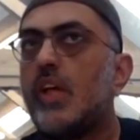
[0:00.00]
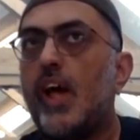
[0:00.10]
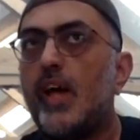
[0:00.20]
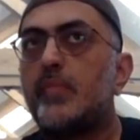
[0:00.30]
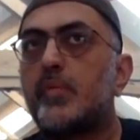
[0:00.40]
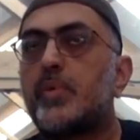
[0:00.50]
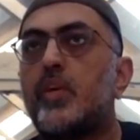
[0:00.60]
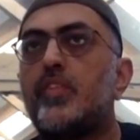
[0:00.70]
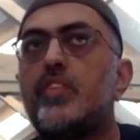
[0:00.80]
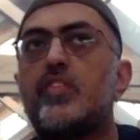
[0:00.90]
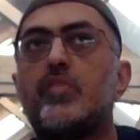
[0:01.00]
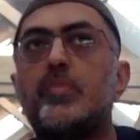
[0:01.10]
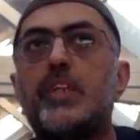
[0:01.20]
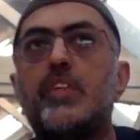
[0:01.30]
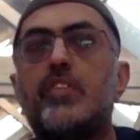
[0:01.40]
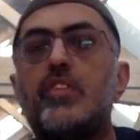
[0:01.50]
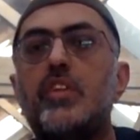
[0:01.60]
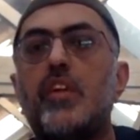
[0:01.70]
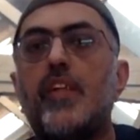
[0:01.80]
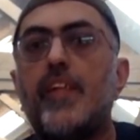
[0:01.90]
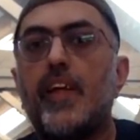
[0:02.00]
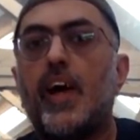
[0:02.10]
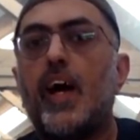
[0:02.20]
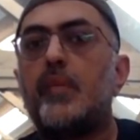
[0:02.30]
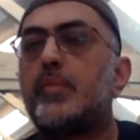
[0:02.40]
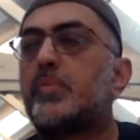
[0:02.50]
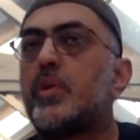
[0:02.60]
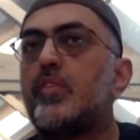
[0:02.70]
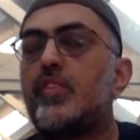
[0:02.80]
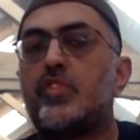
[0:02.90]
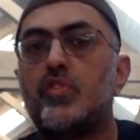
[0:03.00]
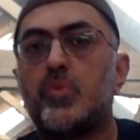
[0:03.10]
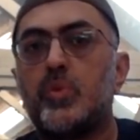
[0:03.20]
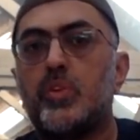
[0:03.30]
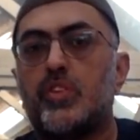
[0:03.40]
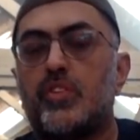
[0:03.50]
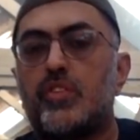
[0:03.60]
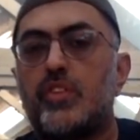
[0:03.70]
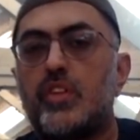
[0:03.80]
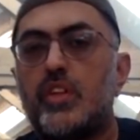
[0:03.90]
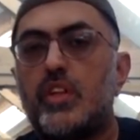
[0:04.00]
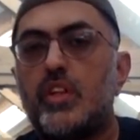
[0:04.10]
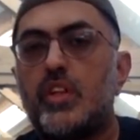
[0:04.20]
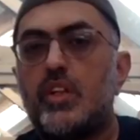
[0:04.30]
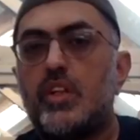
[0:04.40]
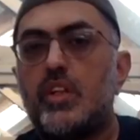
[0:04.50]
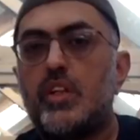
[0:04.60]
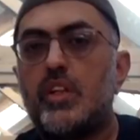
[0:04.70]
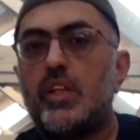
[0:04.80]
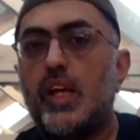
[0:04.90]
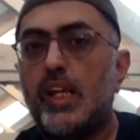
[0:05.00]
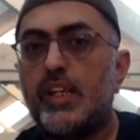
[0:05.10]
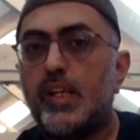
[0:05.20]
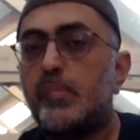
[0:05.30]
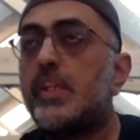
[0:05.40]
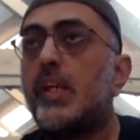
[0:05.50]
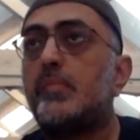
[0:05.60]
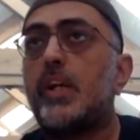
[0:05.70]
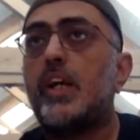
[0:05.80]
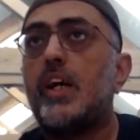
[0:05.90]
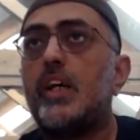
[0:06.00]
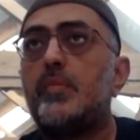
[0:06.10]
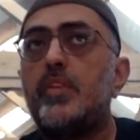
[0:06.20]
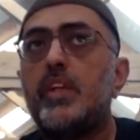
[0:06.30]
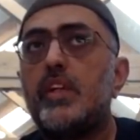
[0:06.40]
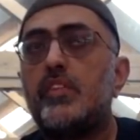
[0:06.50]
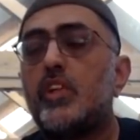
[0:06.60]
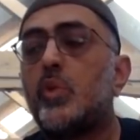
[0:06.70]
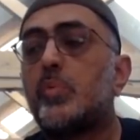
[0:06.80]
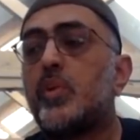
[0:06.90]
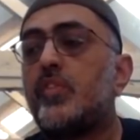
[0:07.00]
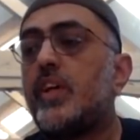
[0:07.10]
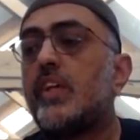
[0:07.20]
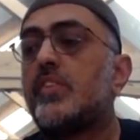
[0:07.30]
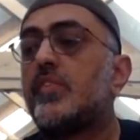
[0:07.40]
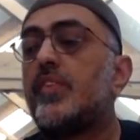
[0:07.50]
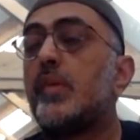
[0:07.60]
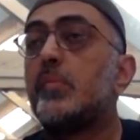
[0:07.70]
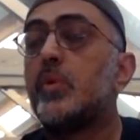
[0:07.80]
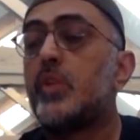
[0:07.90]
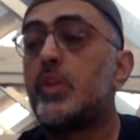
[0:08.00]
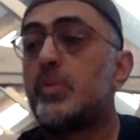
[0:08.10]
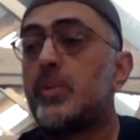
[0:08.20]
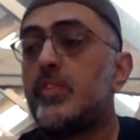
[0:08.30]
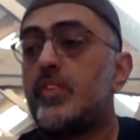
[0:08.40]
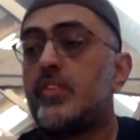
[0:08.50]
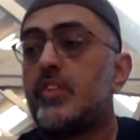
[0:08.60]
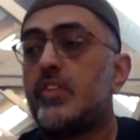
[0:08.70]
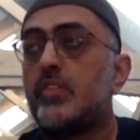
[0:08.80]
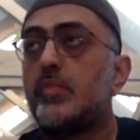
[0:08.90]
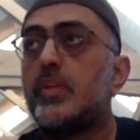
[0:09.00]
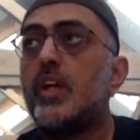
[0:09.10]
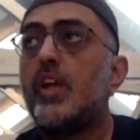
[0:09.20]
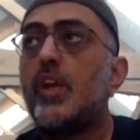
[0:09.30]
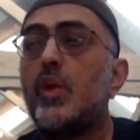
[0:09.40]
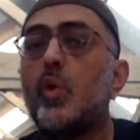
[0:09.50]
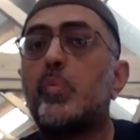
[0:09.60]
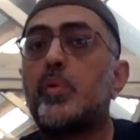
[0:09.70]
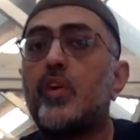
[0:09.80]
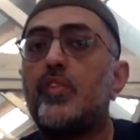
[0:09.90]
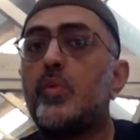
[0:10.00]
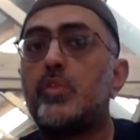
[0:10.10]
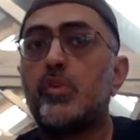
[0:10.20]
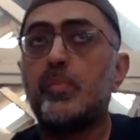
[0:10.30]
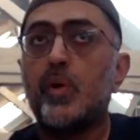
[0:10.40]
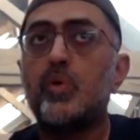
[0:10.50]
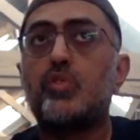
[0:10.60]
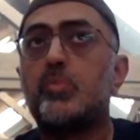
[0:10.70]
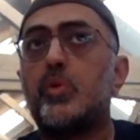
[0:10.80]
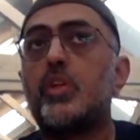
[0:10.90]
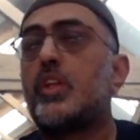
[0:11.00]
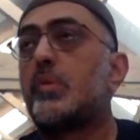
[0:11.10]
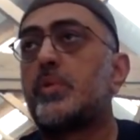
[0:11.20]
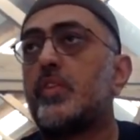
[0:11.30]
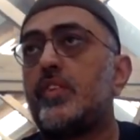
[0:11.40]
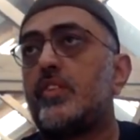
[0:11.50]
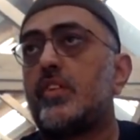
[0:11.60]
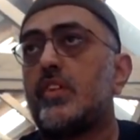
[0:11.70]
I'm the Prophet of mercy, I'm the Prophet of wars. And Nabi al-Malahim, so no Prophet had to fight more than the Prophet. No Prophet was opposed more than the Prophet.